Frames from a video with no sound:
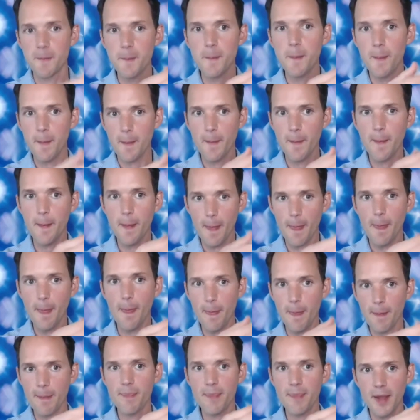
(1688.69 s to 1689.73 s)
Yeah.
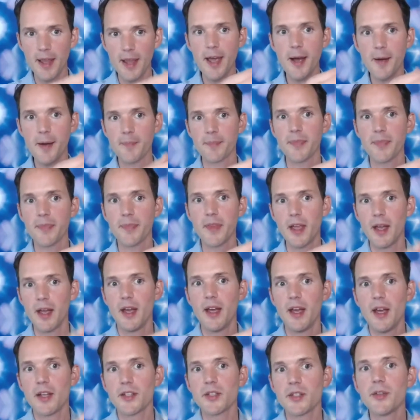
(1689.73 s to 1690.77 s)
Yeah.
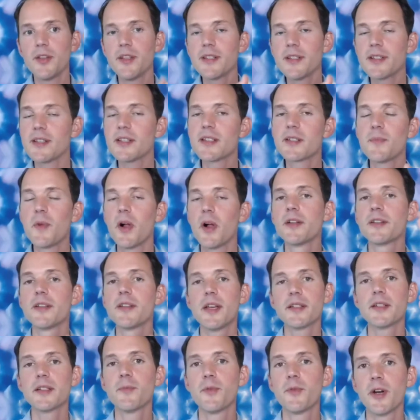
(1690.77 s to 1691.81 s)
So this is small
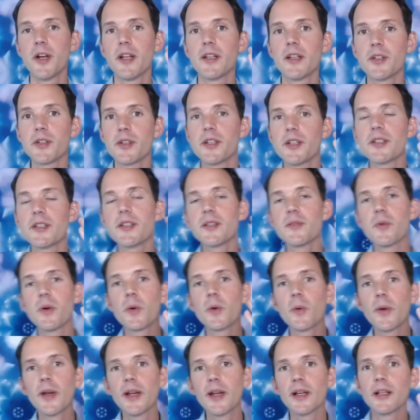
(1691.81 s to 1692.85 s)
intestine meridian. So this is where
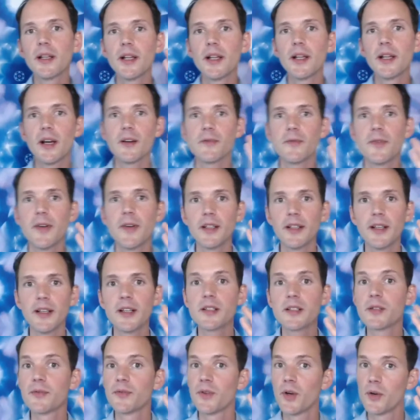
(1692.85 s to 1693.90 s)
we clear
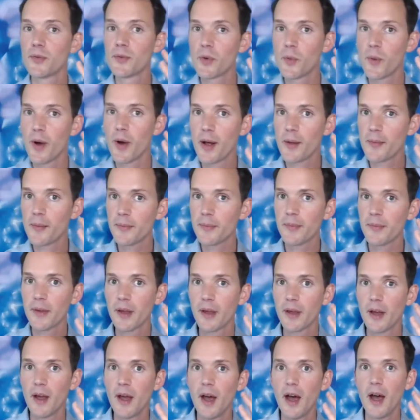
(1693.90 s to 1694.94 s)
feelings of overwhelm,
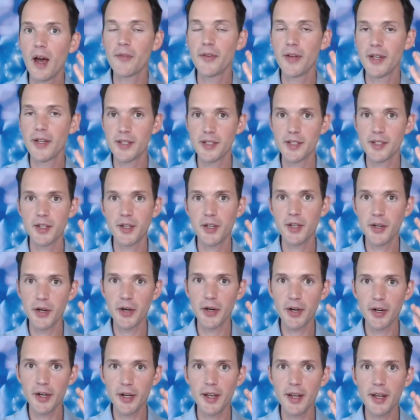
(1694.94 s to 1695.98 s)
of
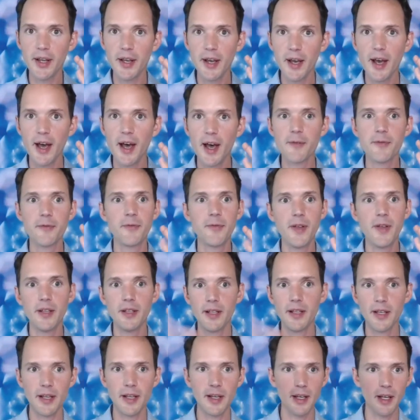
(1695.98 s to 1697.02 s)
insecurity, of
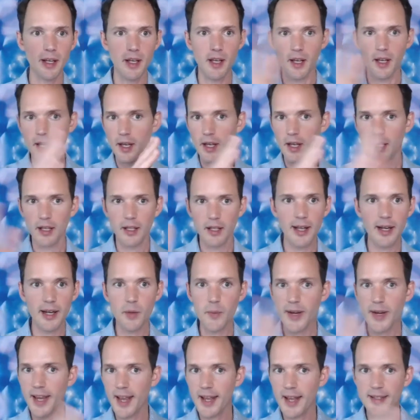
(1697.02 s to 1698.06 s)
feeling like we
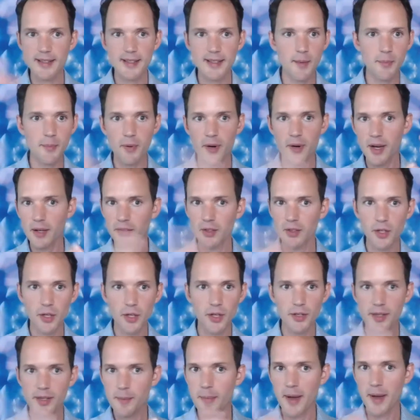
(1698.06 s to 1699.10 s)
can't separate the good
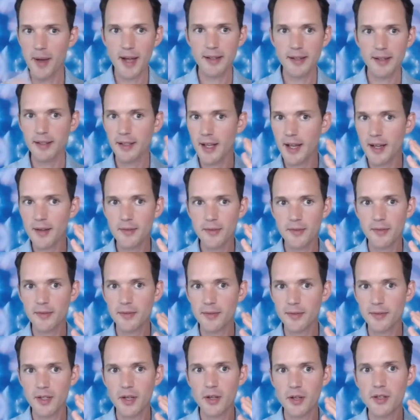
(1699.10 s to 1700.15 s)
and the bad in life.
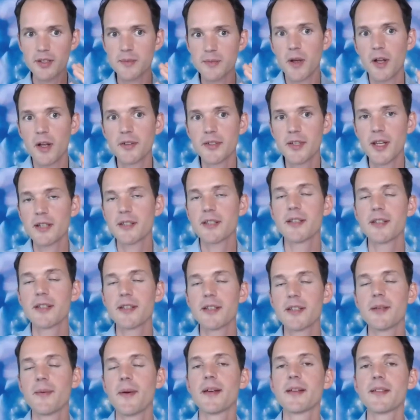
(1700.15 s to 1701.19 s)
You know, the small intestine's
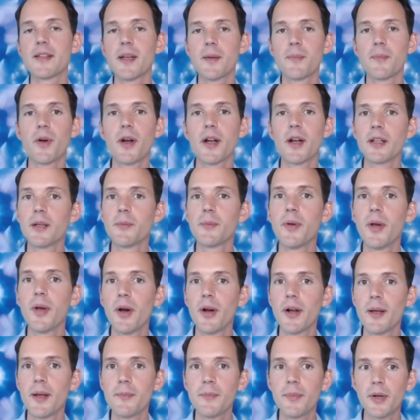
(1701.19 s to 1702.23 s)
about separating the pure
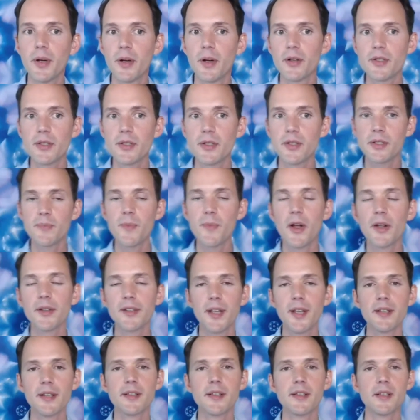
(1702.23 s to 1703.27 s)
and impure. So the small
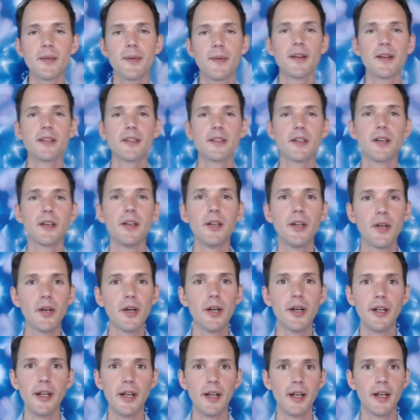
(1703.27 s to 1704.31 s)
intestine's about
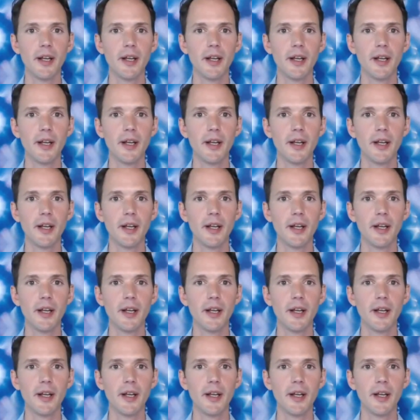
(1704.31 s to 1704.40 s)
security.